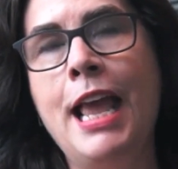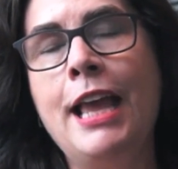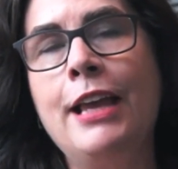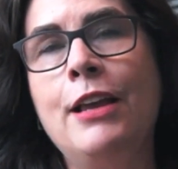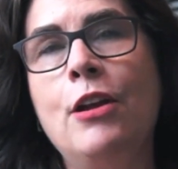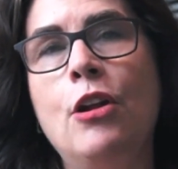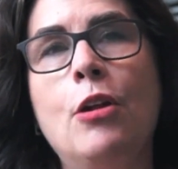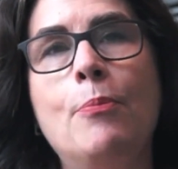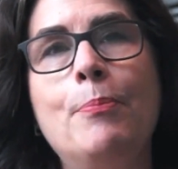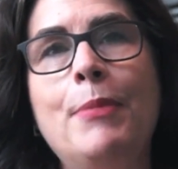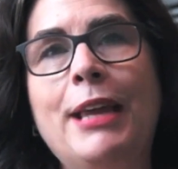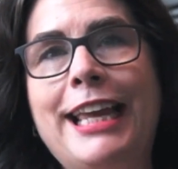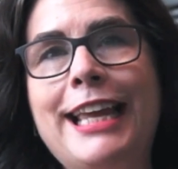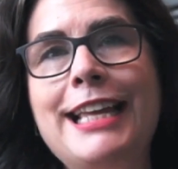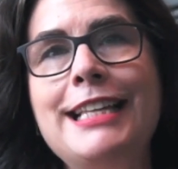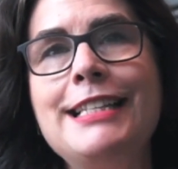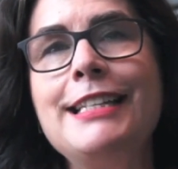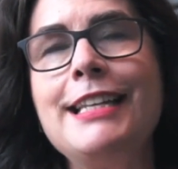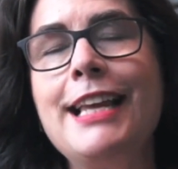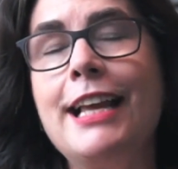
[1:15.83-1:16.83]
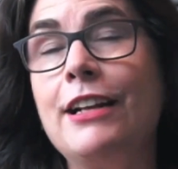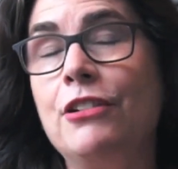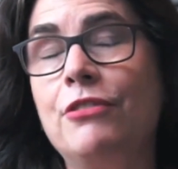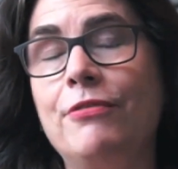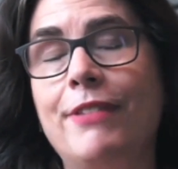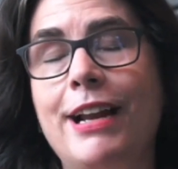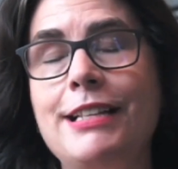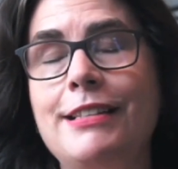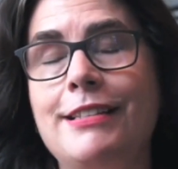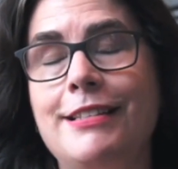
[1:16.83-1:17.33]
You know, McKinsey had a
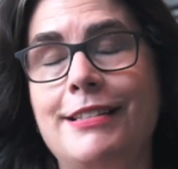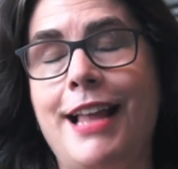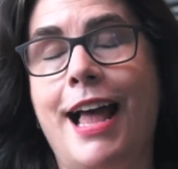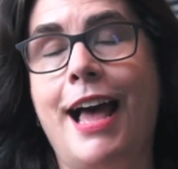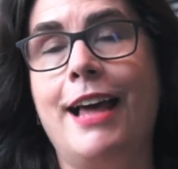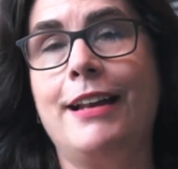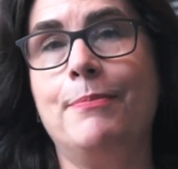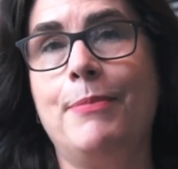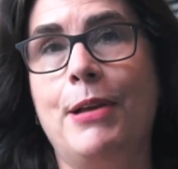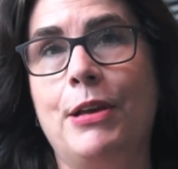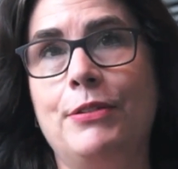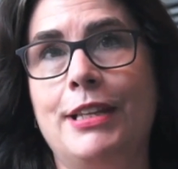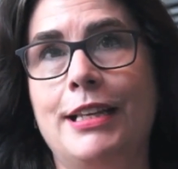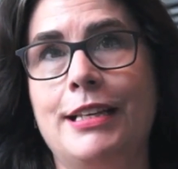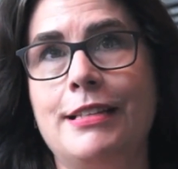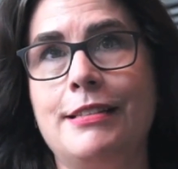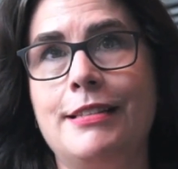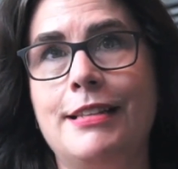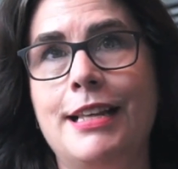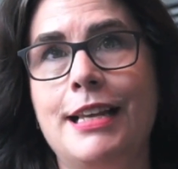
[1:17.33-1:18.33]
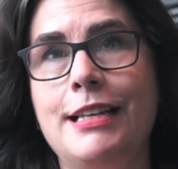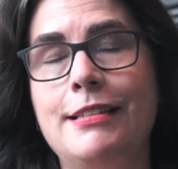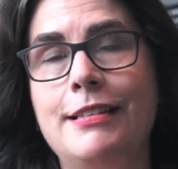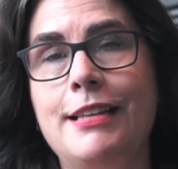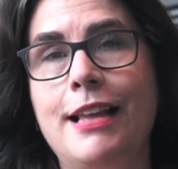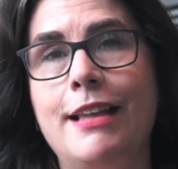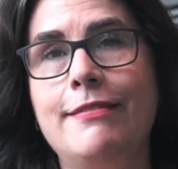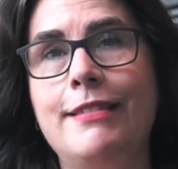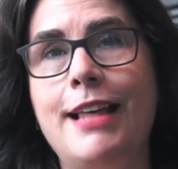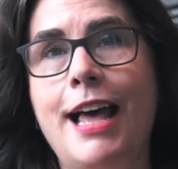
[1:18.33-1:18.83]
great stat about this. They
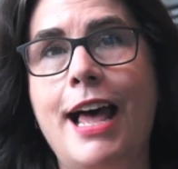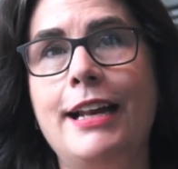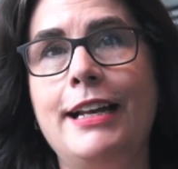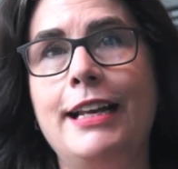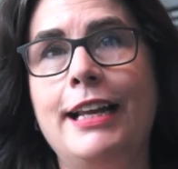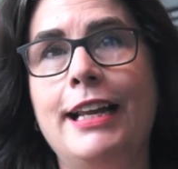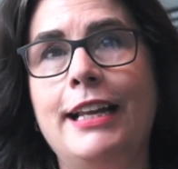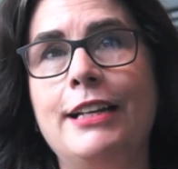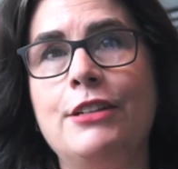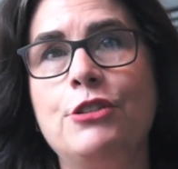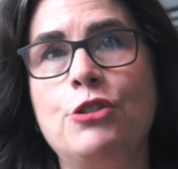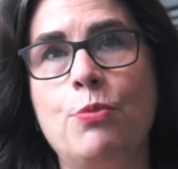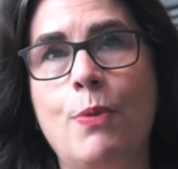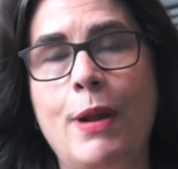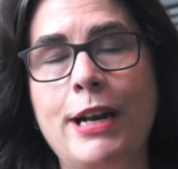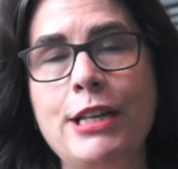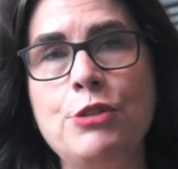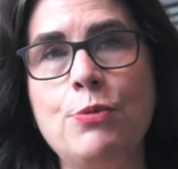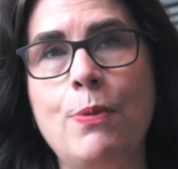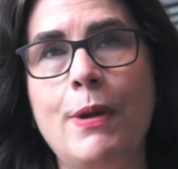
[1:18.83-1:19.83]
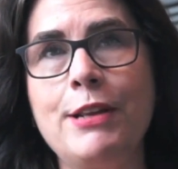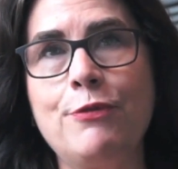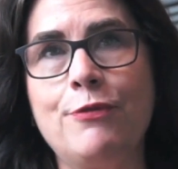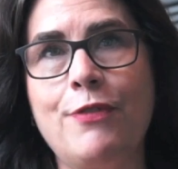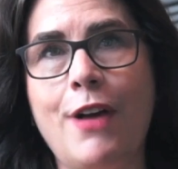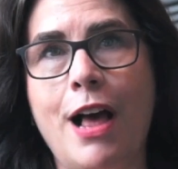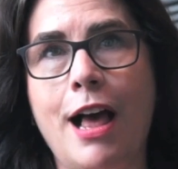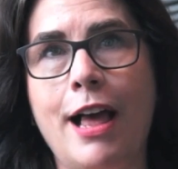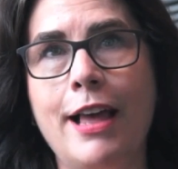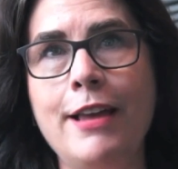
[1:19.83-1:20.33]
said that in
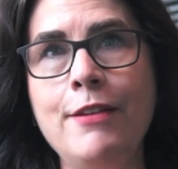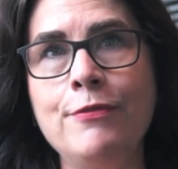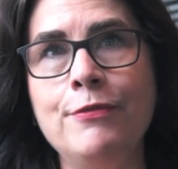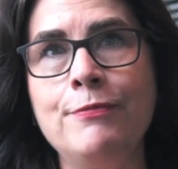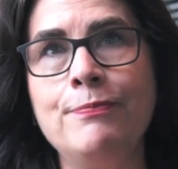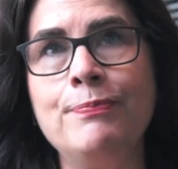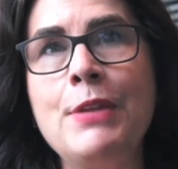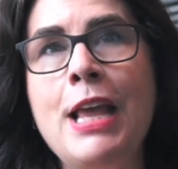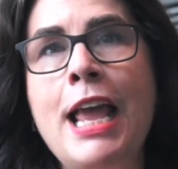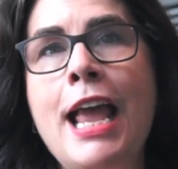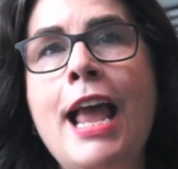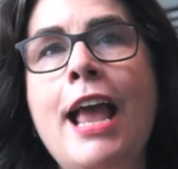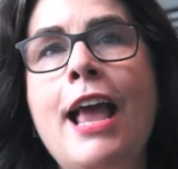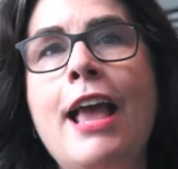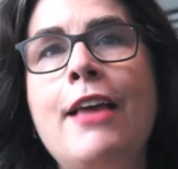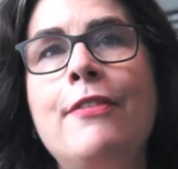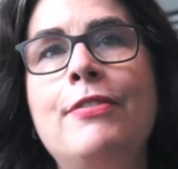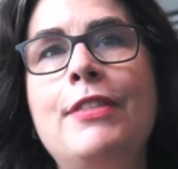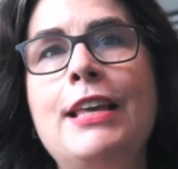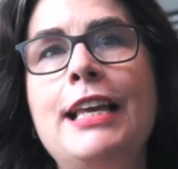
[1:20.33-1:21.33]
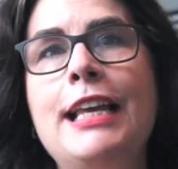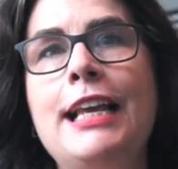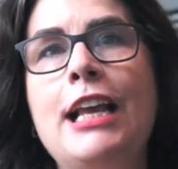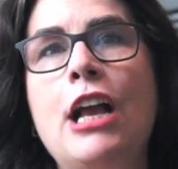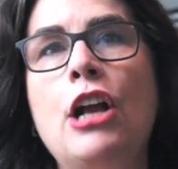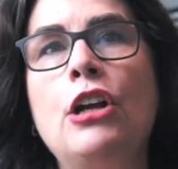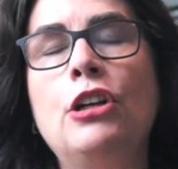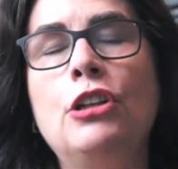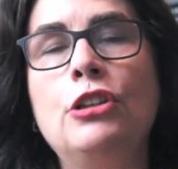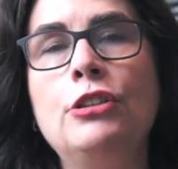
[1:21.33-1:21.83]
2025, the
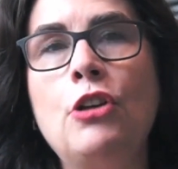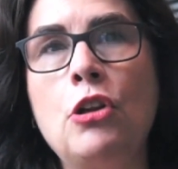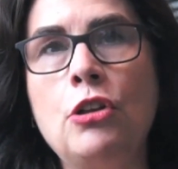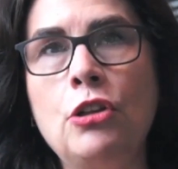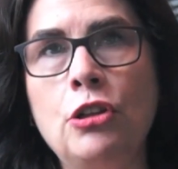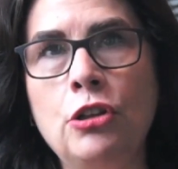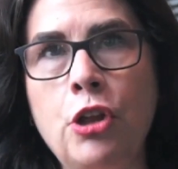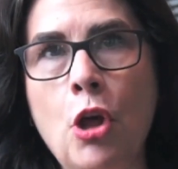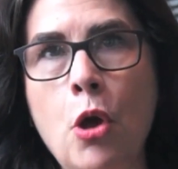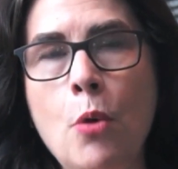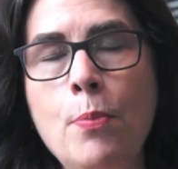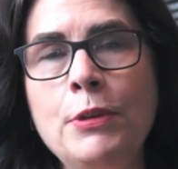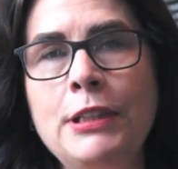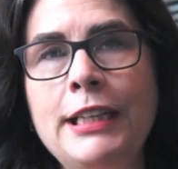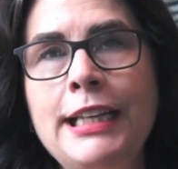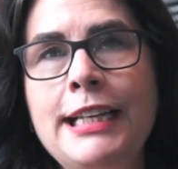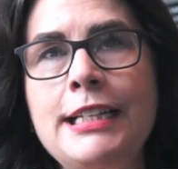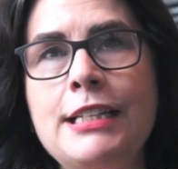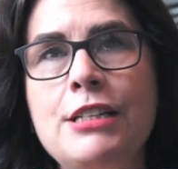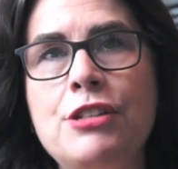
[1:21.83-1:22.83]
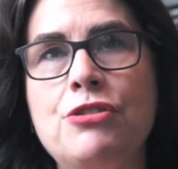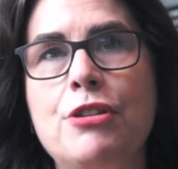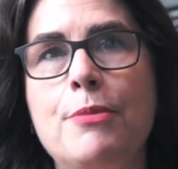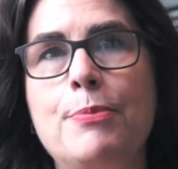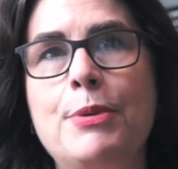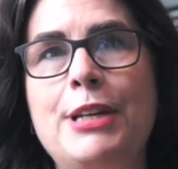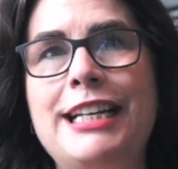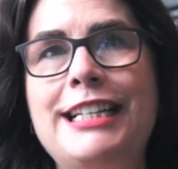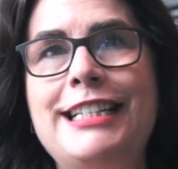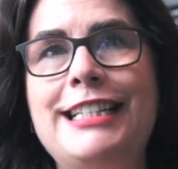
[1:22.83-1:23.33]
globally
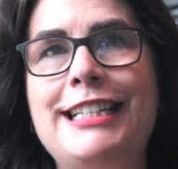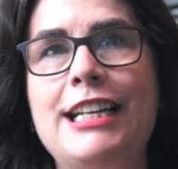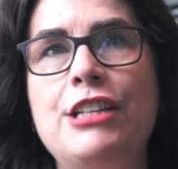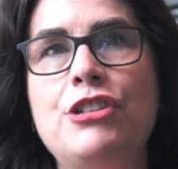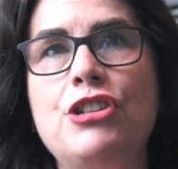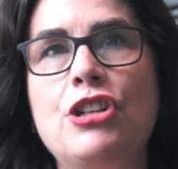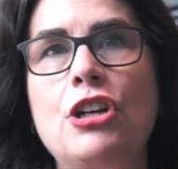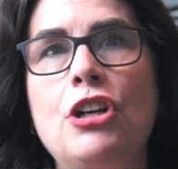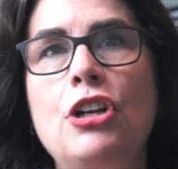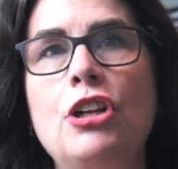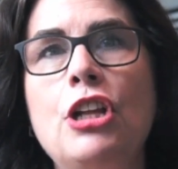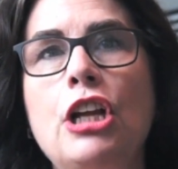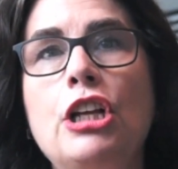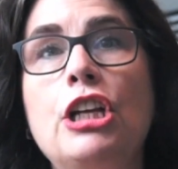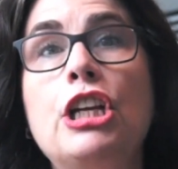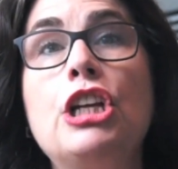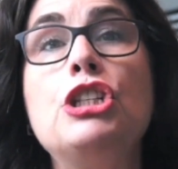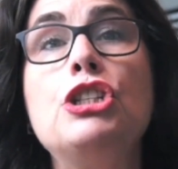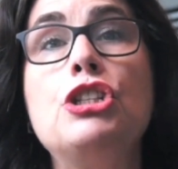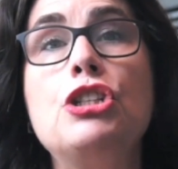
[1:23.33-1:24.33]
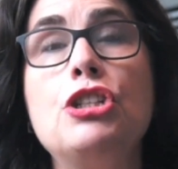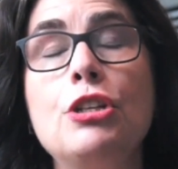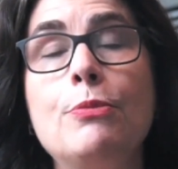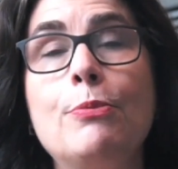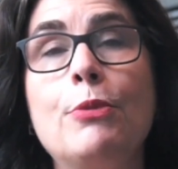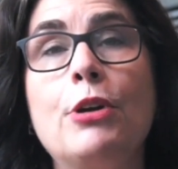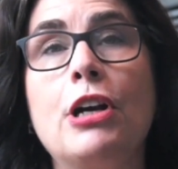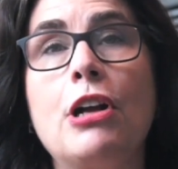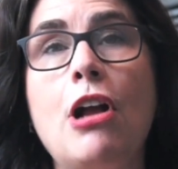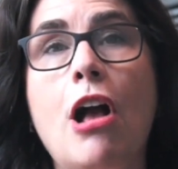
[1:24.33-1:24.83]
distributed digital
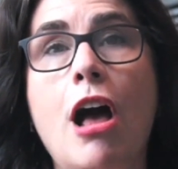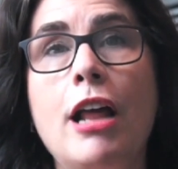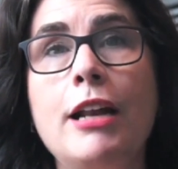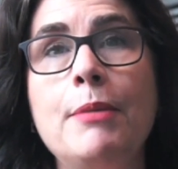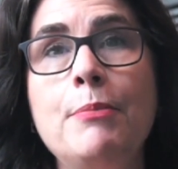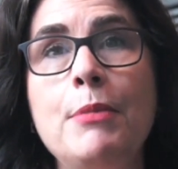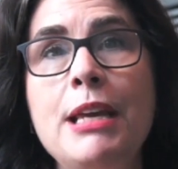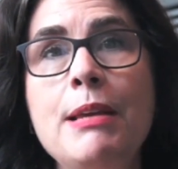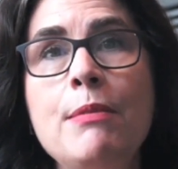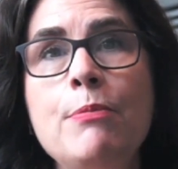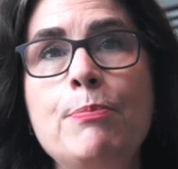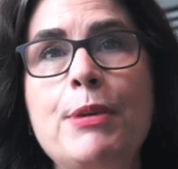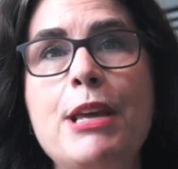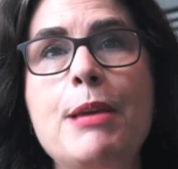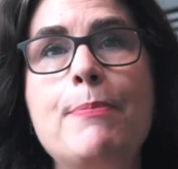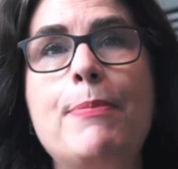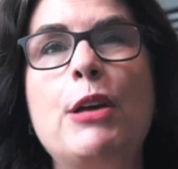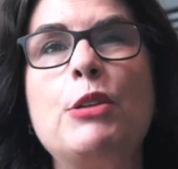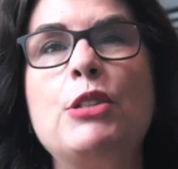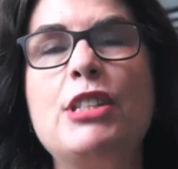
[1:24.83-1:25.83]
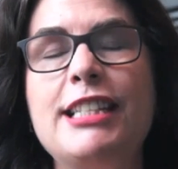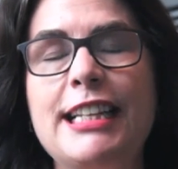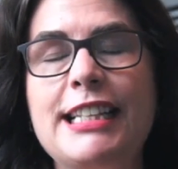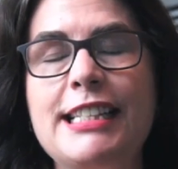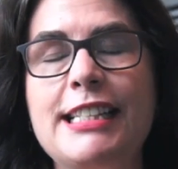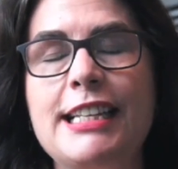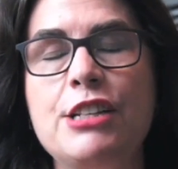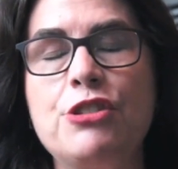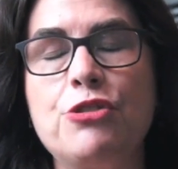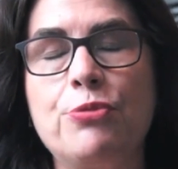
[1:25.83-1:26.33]
consumer economy would be about
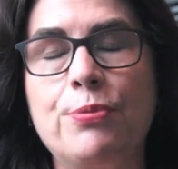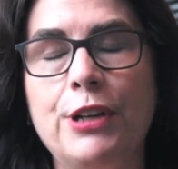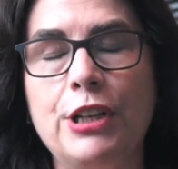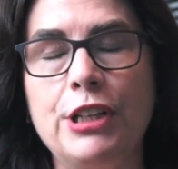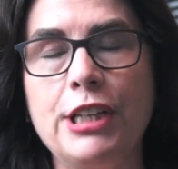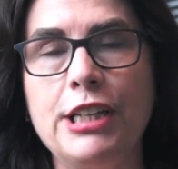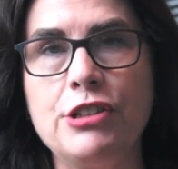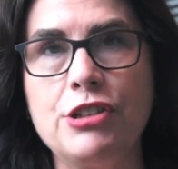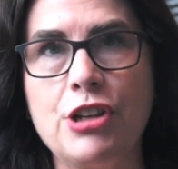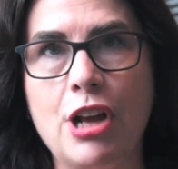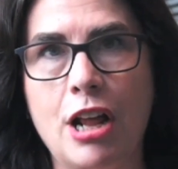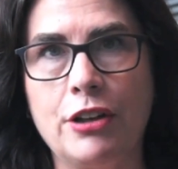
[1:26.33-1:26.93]
$60 trillion.